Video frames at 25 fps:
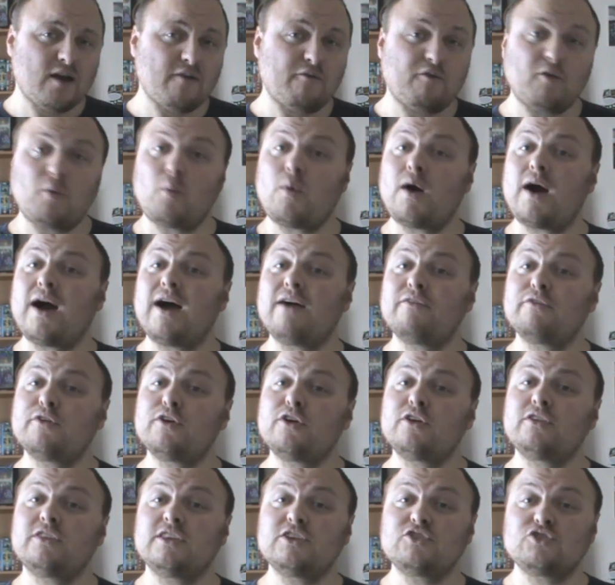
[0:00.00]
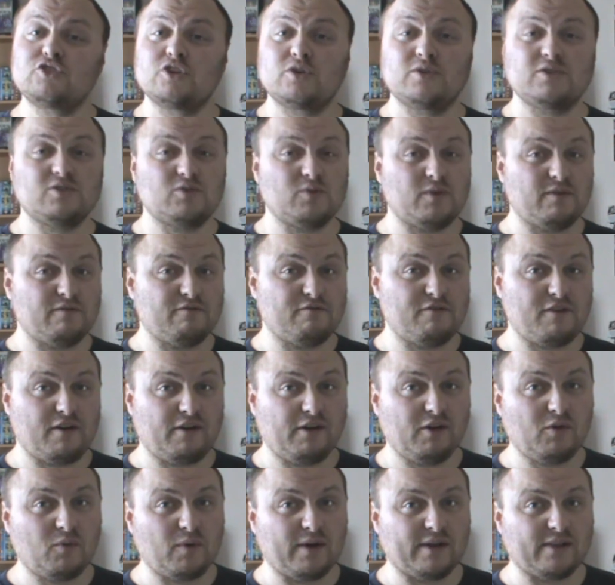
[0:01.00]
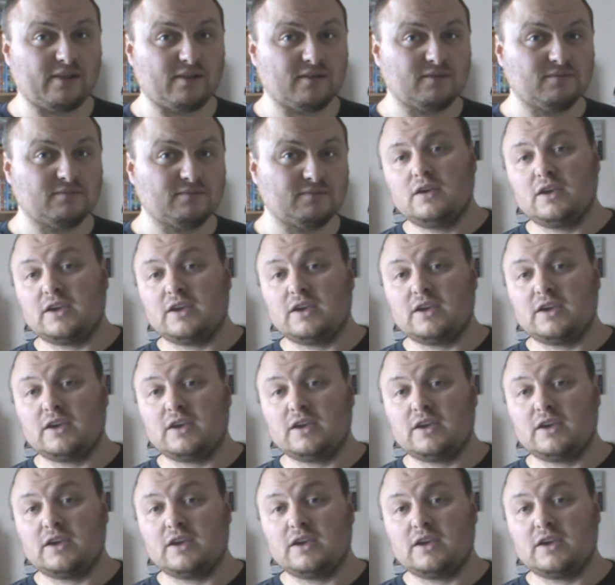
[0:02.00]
And from what I've heard, this show is doing very well.